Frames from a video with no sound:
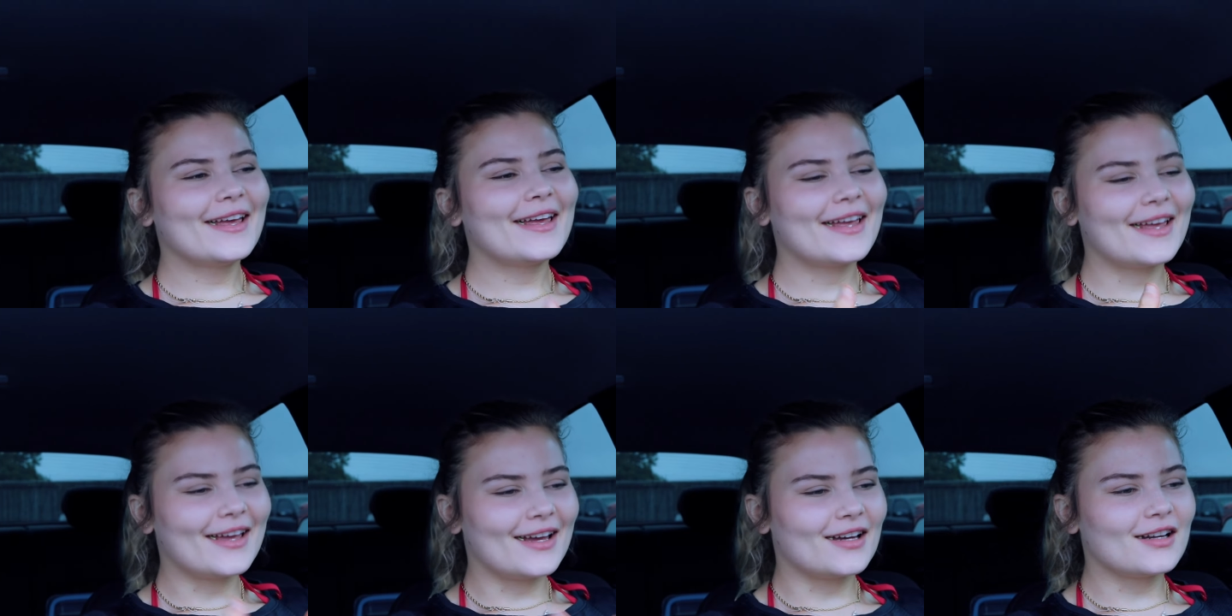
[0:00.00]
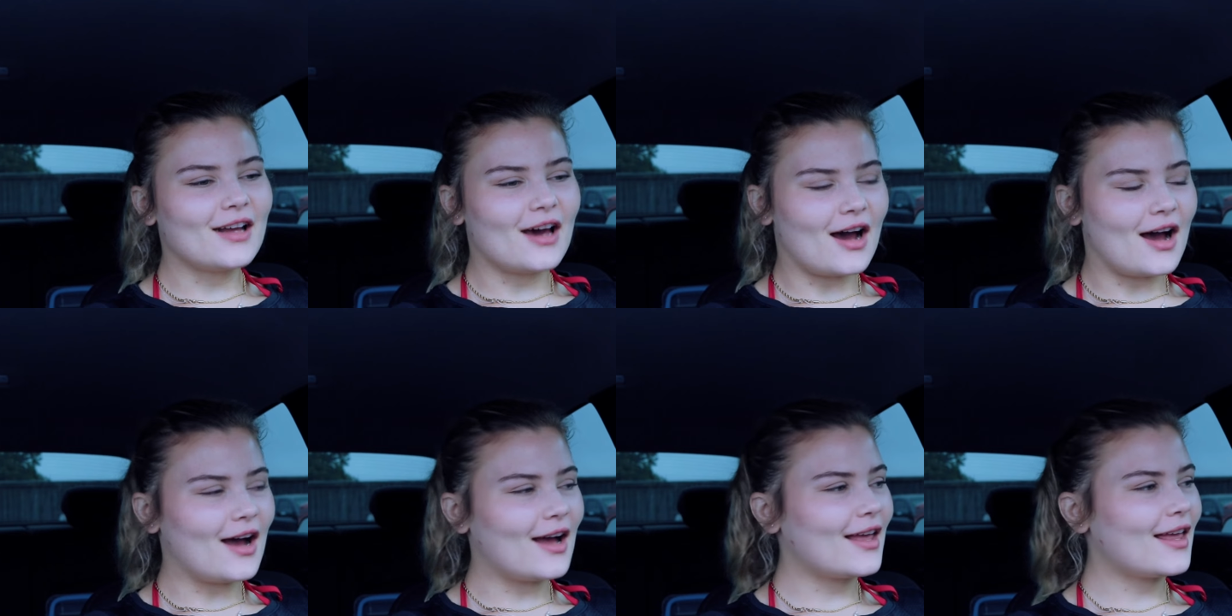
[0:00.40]
and
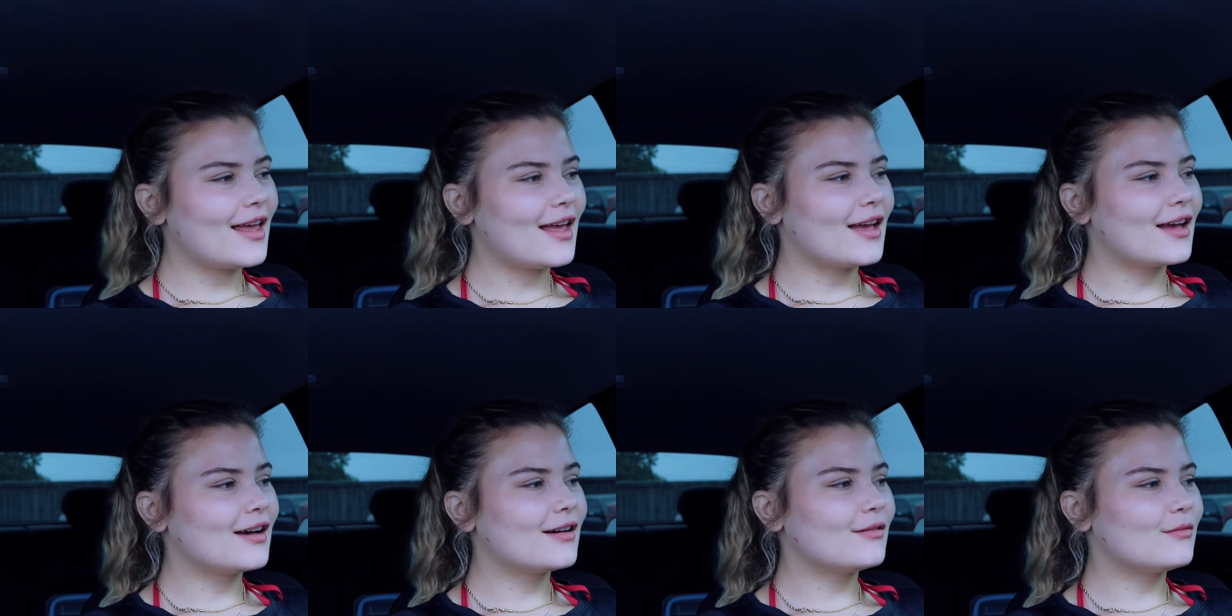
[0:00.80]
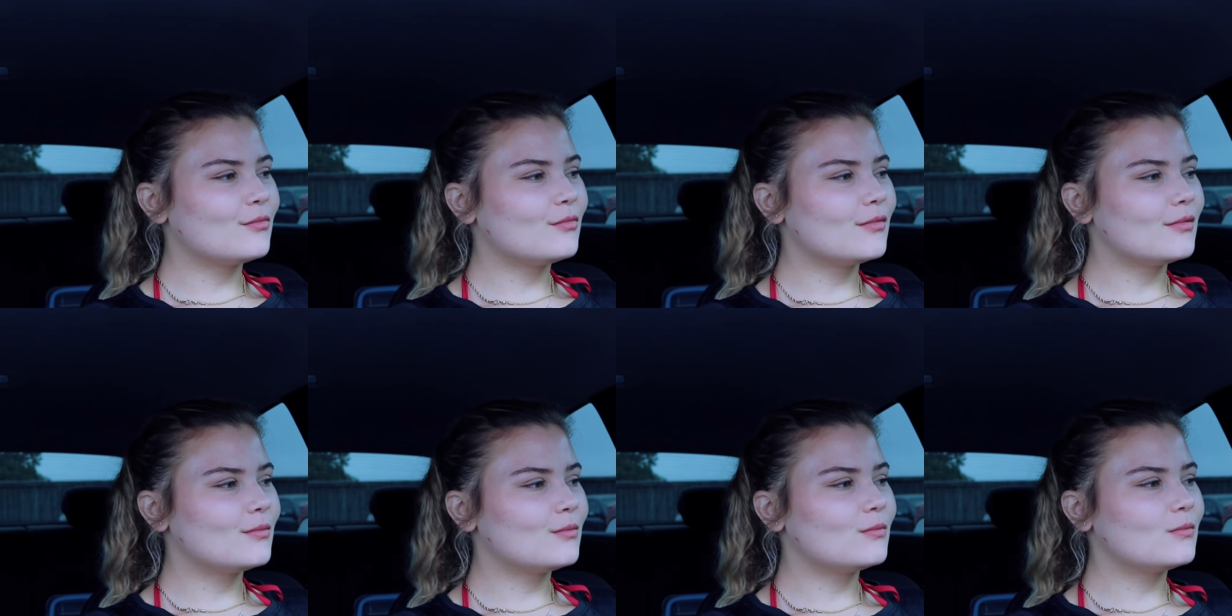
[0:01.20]
I
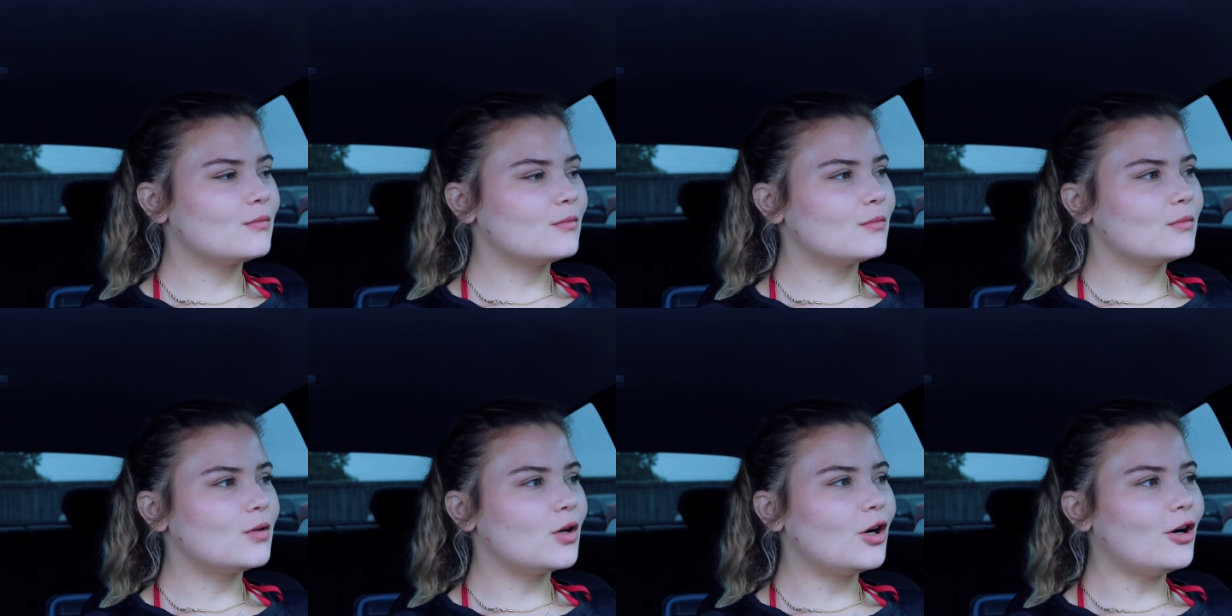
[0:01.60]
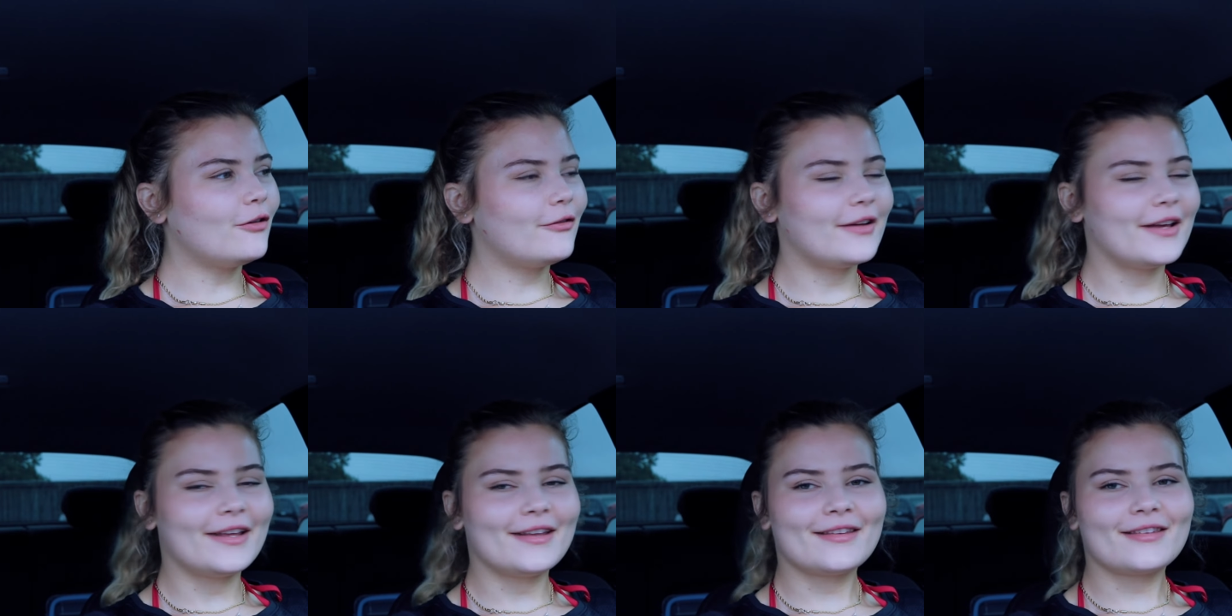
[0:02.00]
am
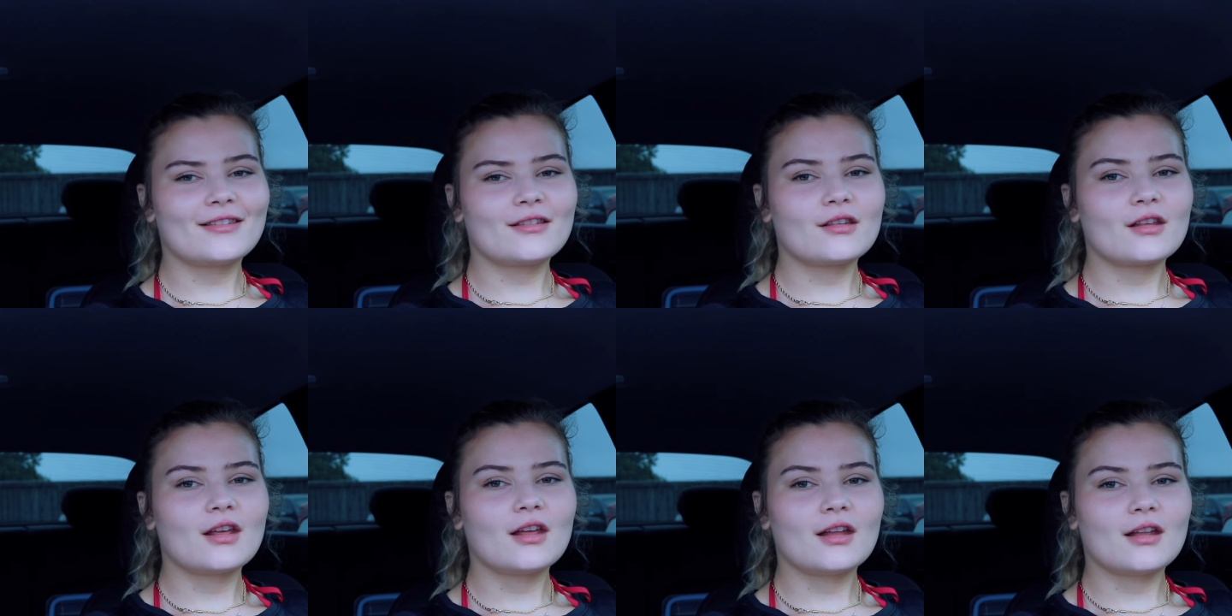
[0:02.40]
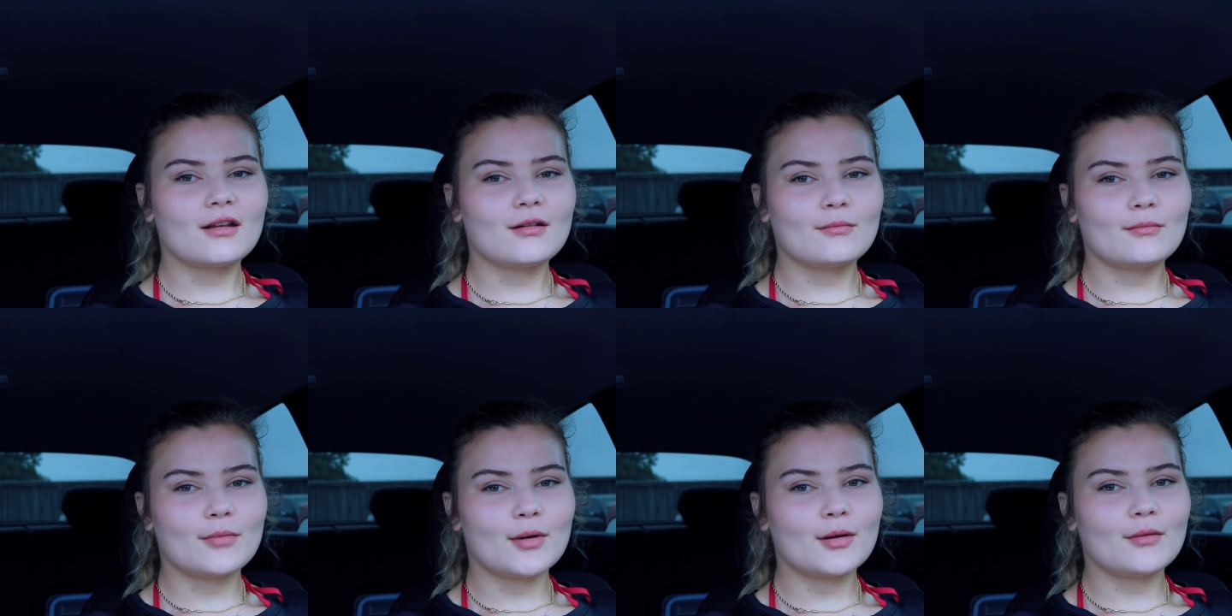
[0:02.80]
nervous
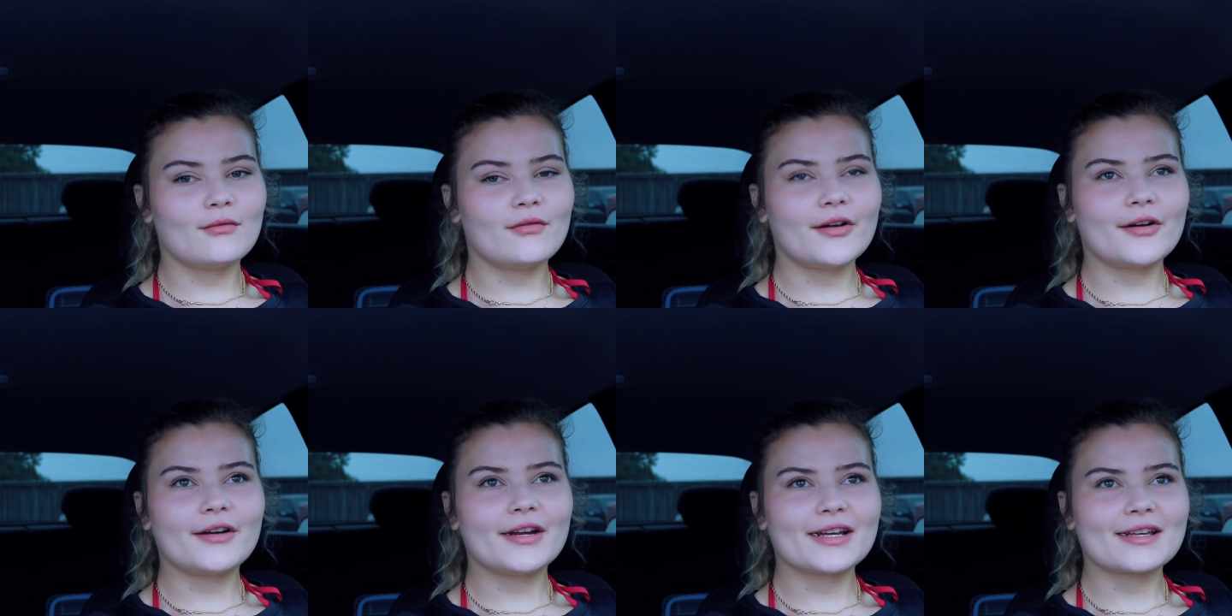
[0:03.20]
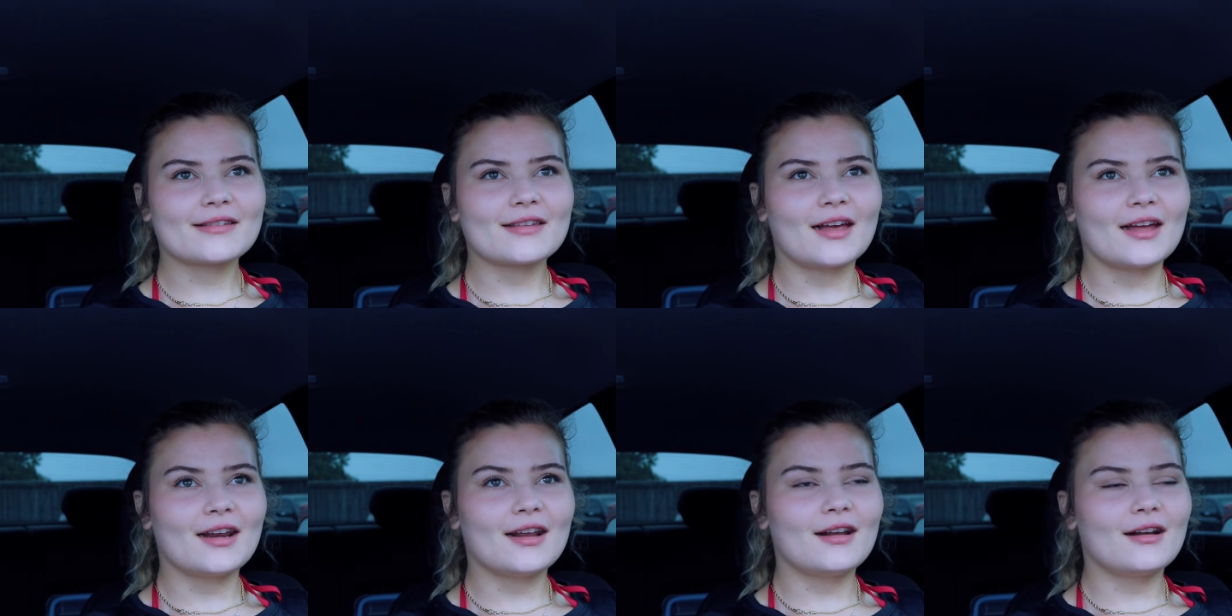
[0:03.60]
but very
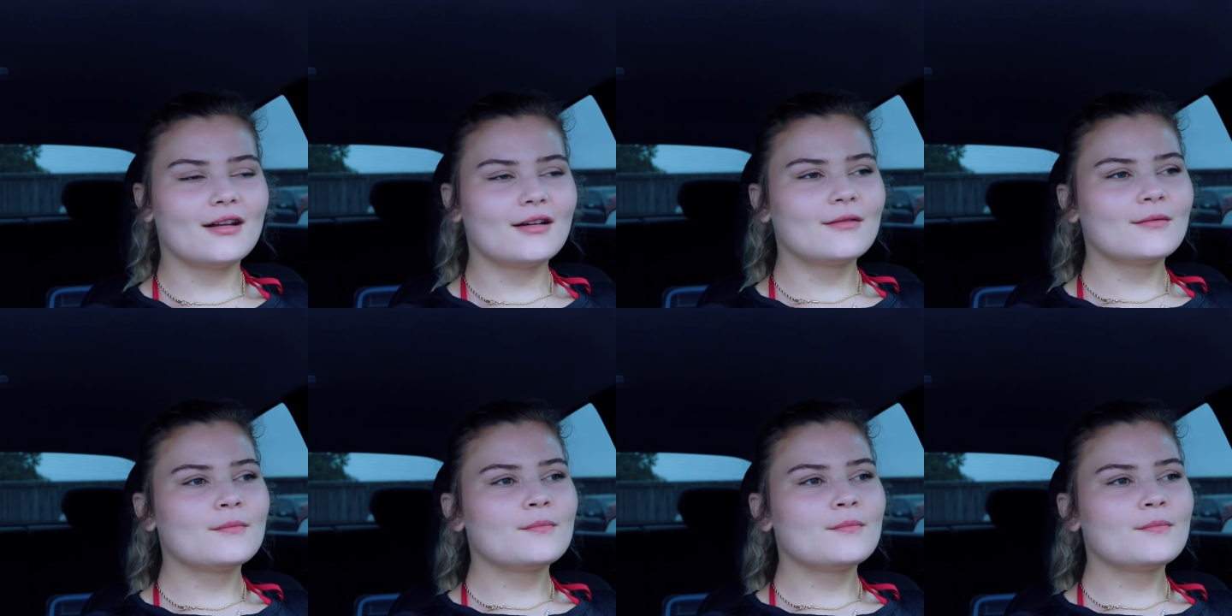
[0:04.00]
excited.